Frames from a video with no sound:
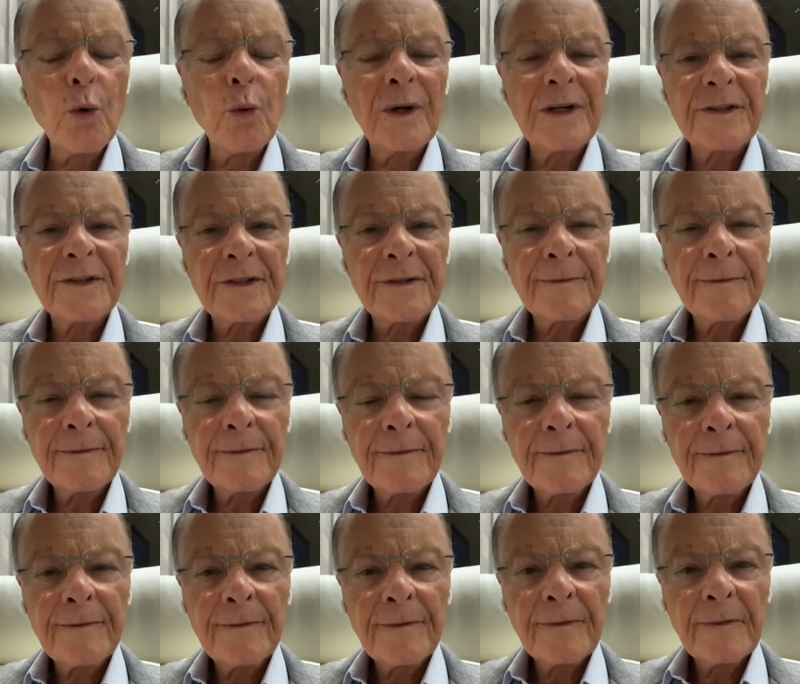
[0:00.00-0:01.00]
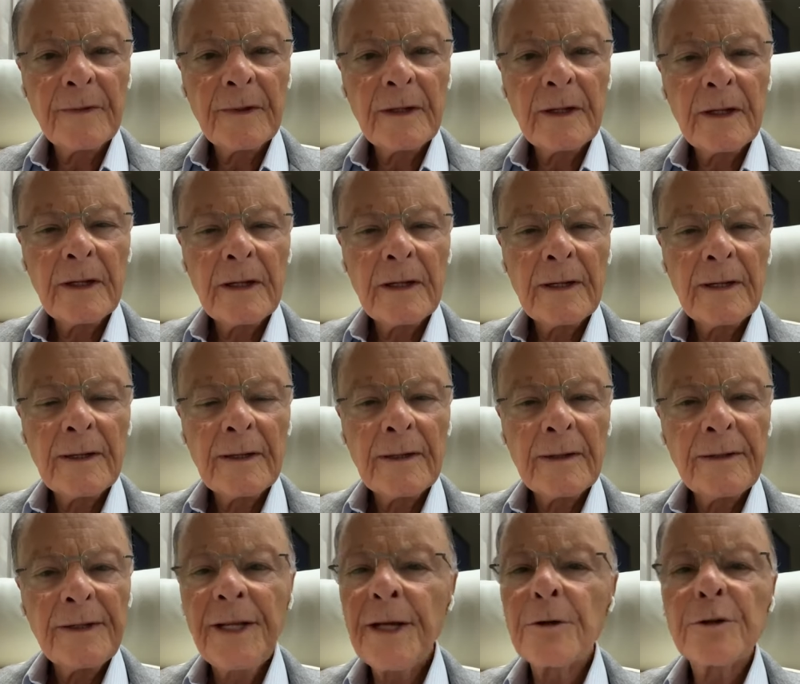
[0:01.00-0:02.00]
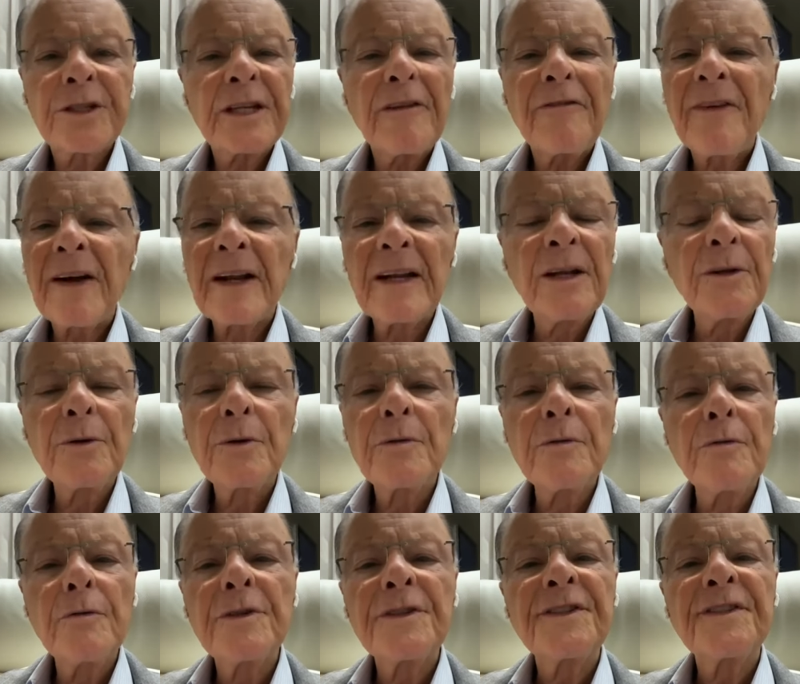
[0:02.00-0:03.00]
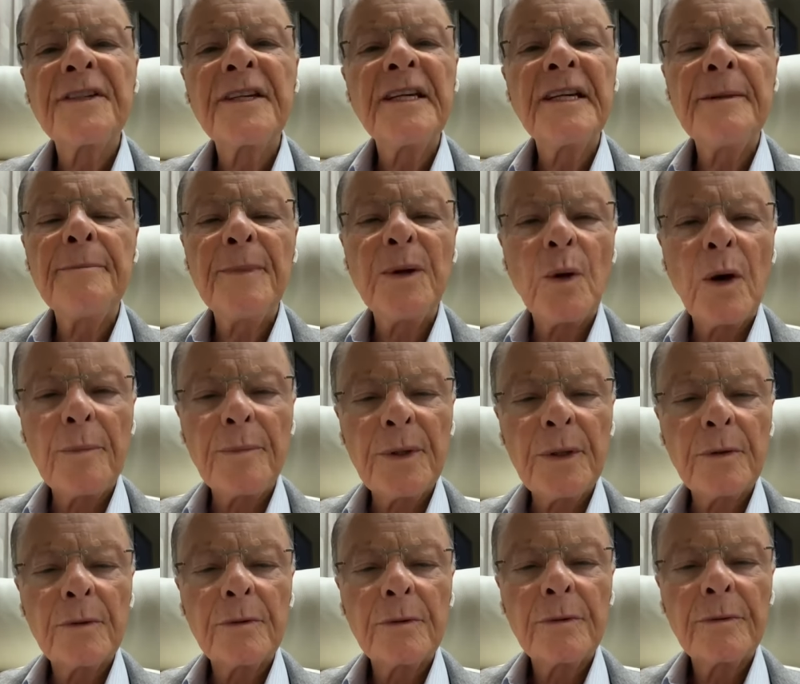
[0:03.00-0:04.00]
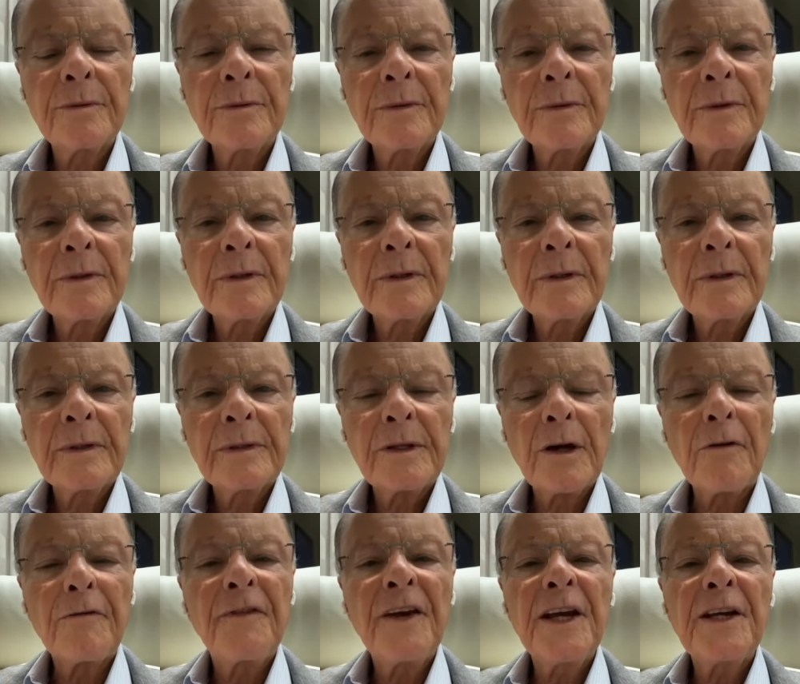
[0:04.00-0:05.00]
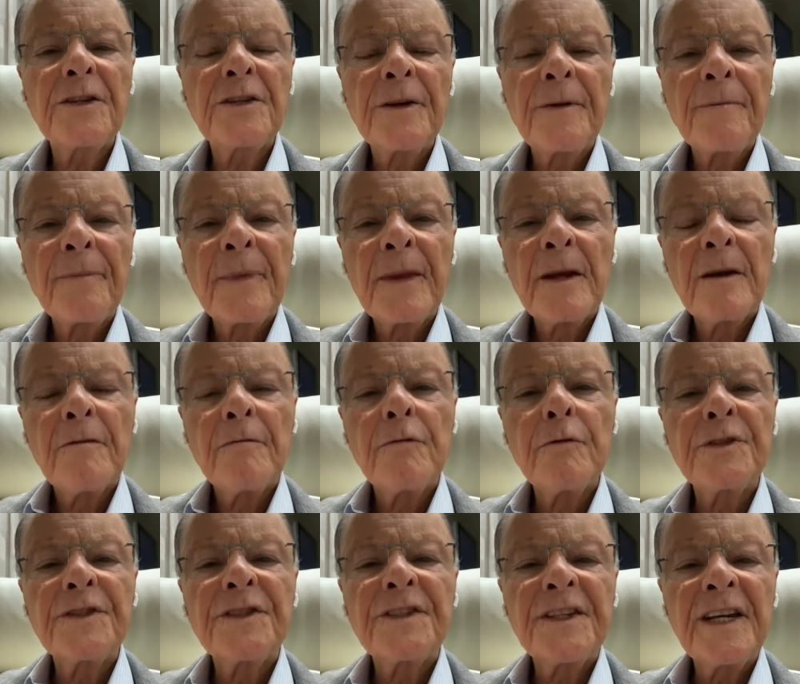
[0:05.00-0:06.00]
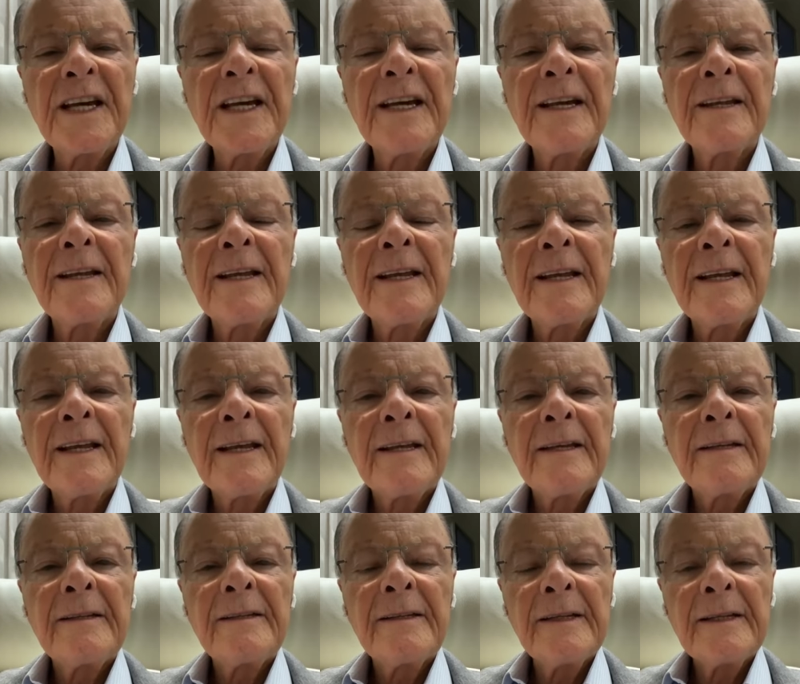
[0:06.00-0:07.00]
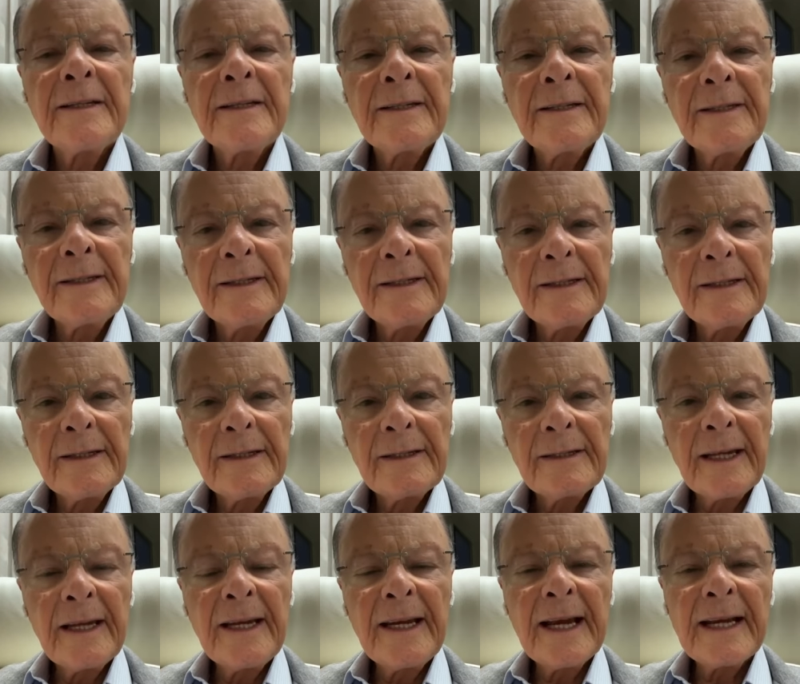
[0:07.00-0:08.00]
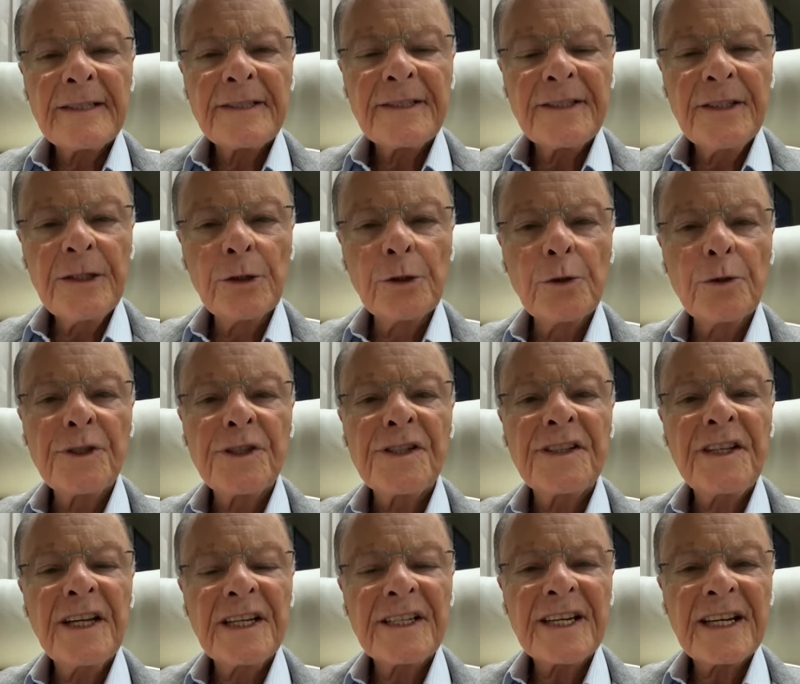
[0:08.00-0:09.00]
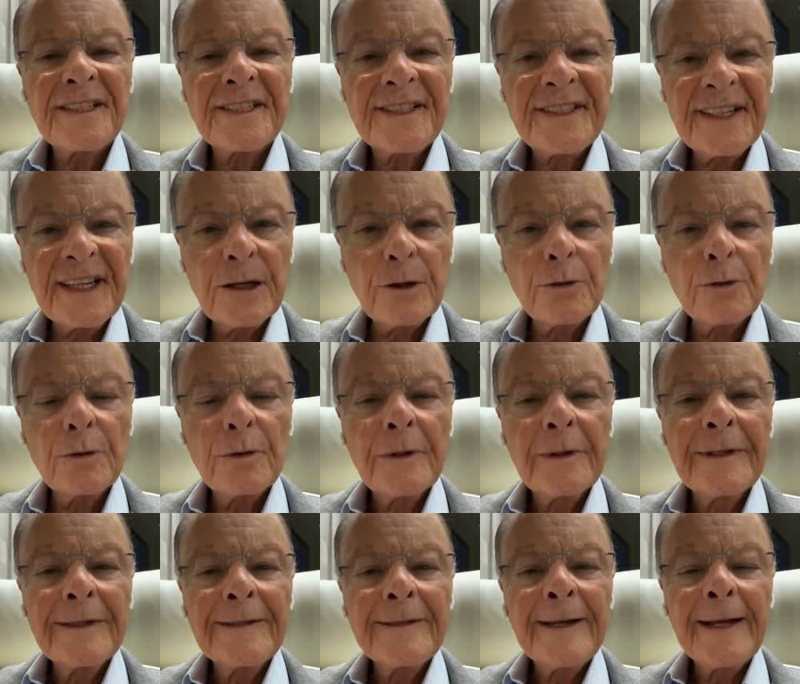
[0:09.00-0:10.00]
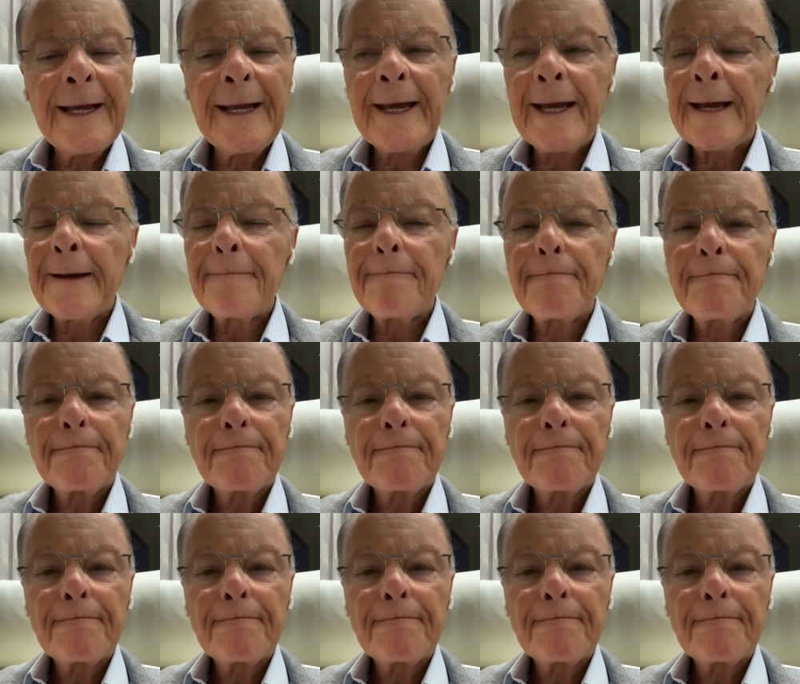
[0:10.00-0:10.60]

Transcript: of people, God is speaking to you as well, my dear friend. Perhaps you faced or you are facing